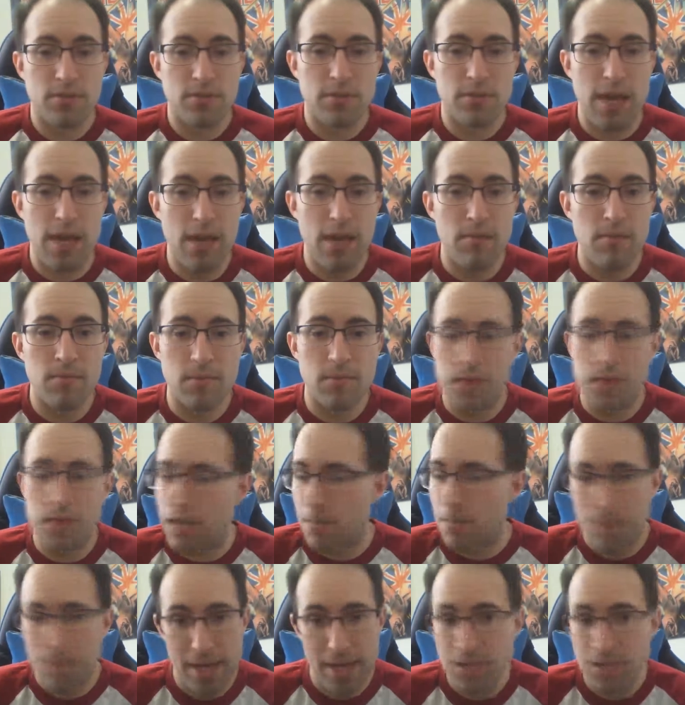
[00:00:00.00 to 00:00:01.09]
game, like
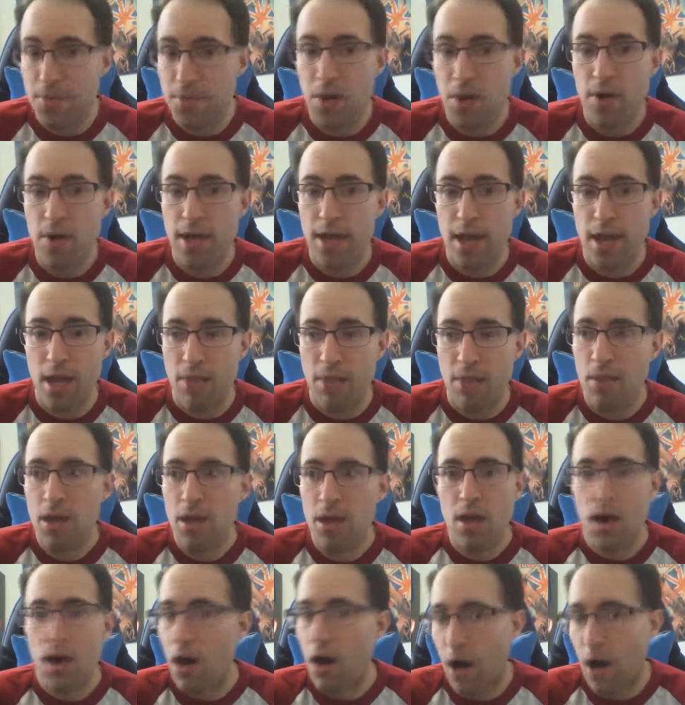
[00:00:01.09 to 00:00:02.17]
a baseball game,
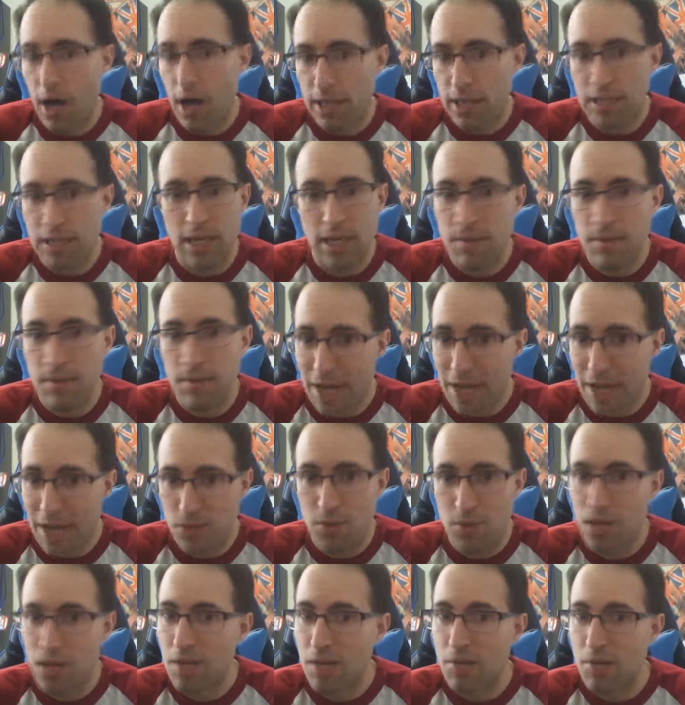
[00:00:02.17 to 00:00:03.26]
a hockey game, a
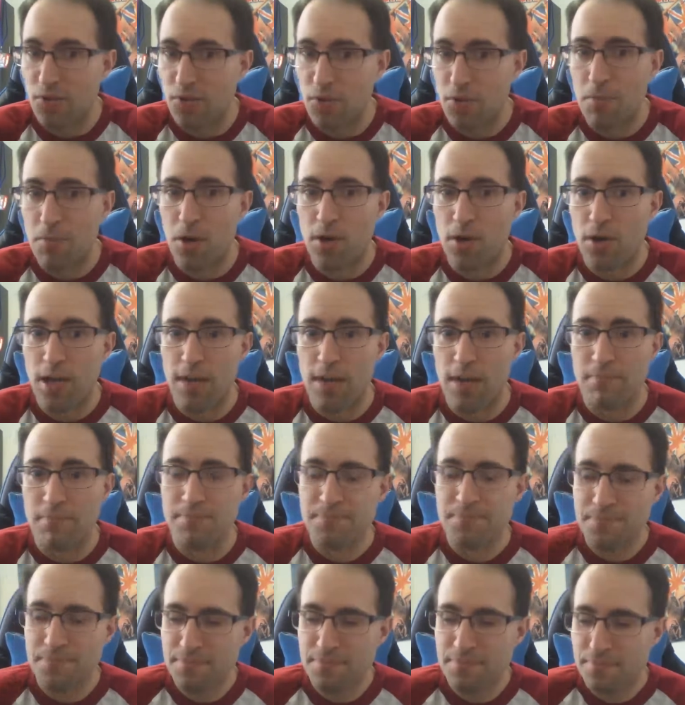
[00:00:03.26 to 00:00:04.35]
basketball game, a football
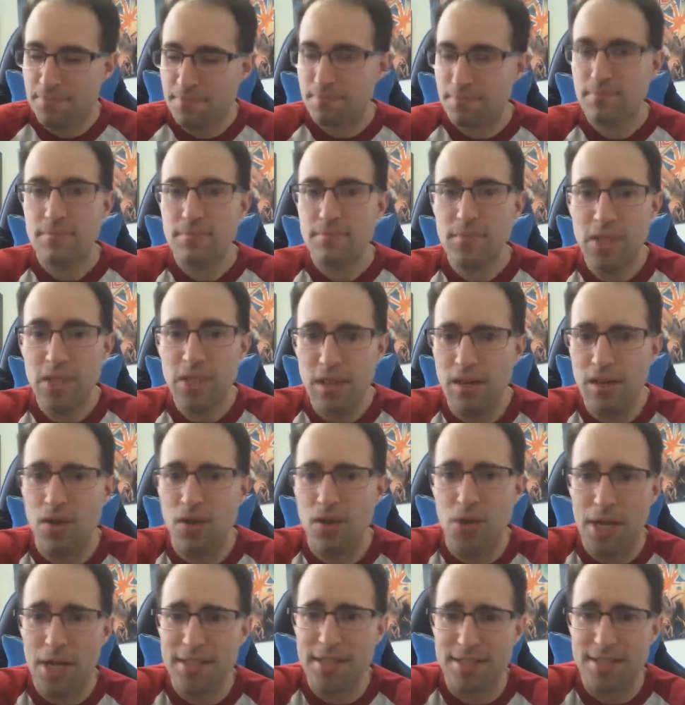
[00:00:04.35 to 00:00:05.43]
game? A
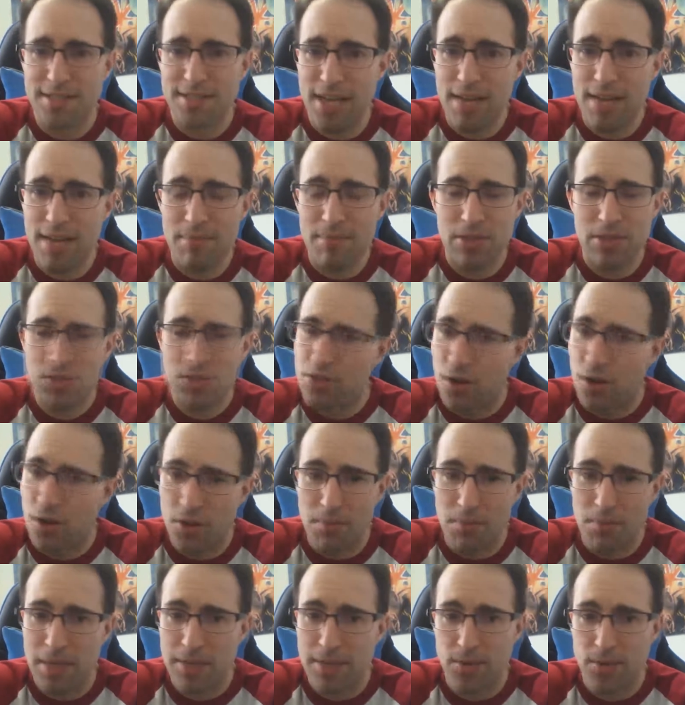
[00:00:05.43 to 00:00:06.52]
lot of the time, they just call
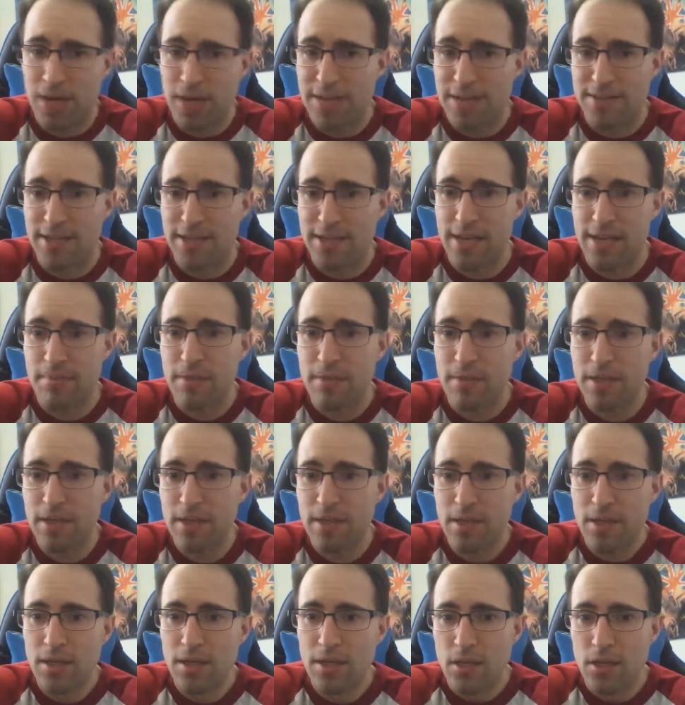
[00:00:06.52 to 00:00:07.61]
them by their last name.
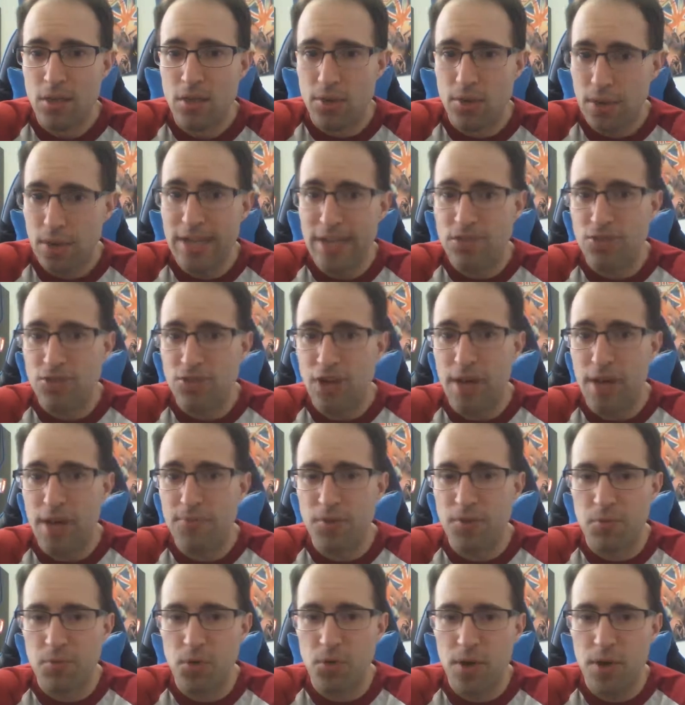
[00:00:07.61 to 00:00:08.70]
Great shot
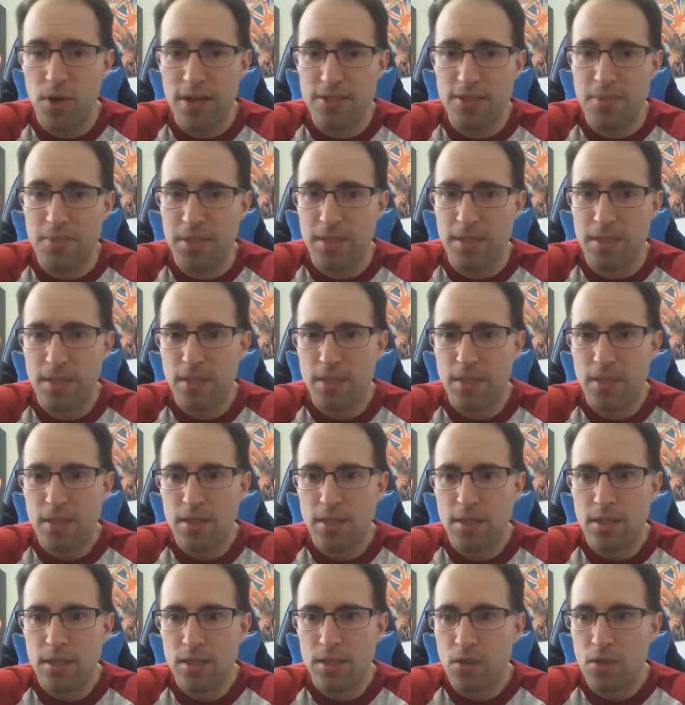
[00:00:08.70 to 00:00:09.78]
from Crosby.
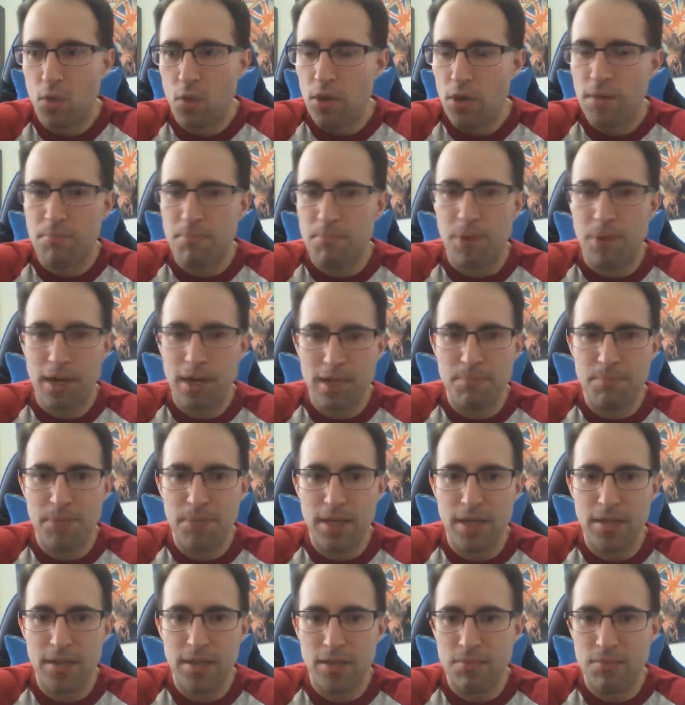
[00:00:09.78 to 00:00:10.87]
What a bucket
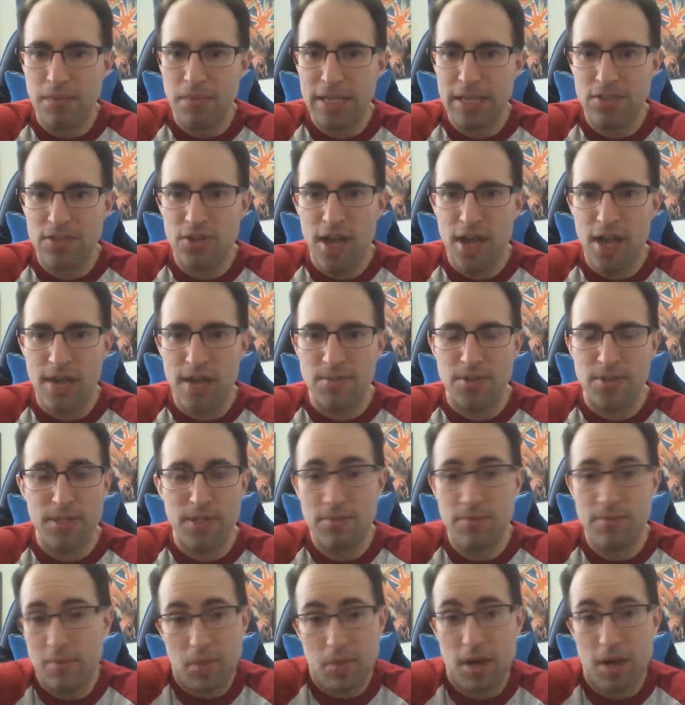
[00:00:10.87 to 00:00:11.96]
by James.
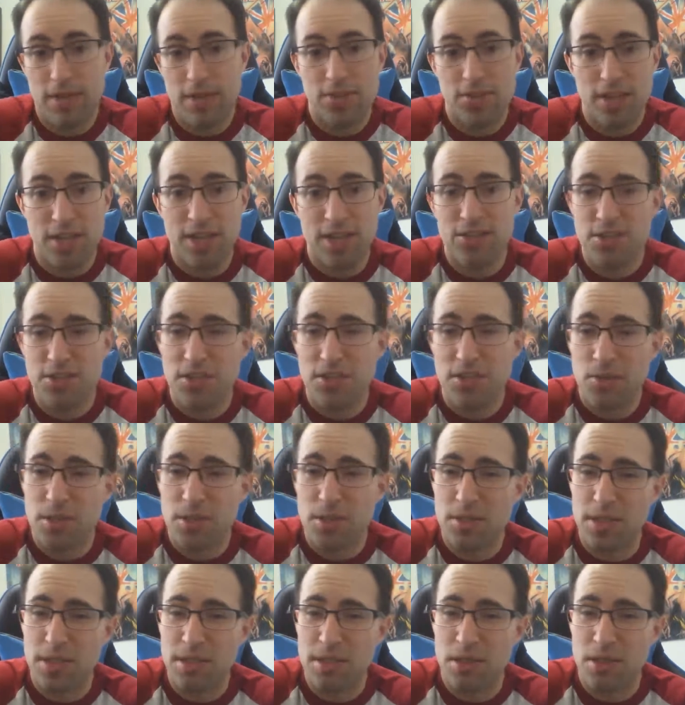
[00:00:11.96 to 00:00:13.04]
Actually, you know what?
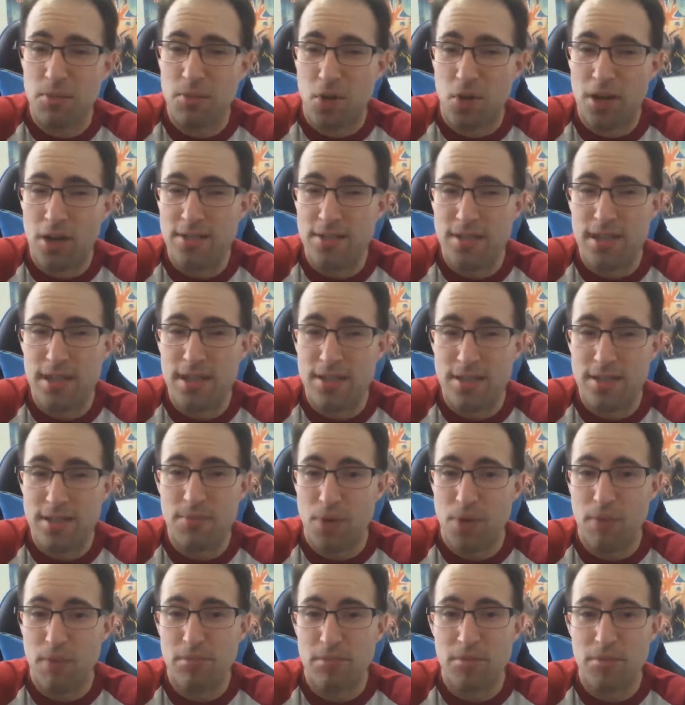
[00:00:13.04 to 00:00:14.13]
In LeBron's case, they
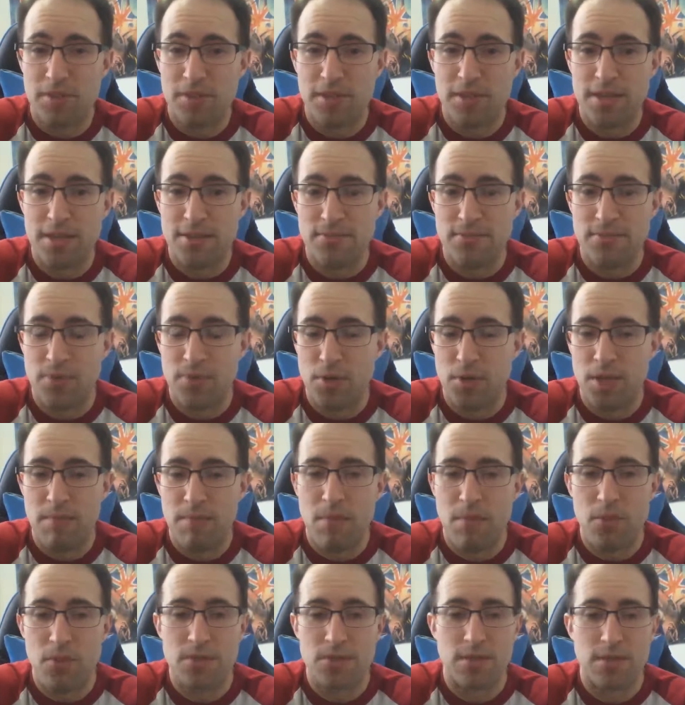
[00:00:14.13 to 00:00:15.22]
probably say his full name
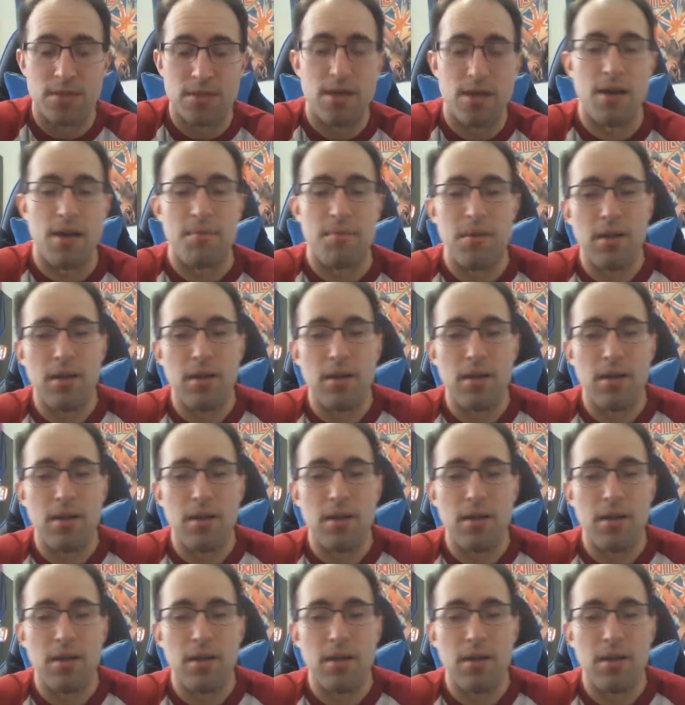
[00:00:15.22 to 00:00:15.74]
most of the time.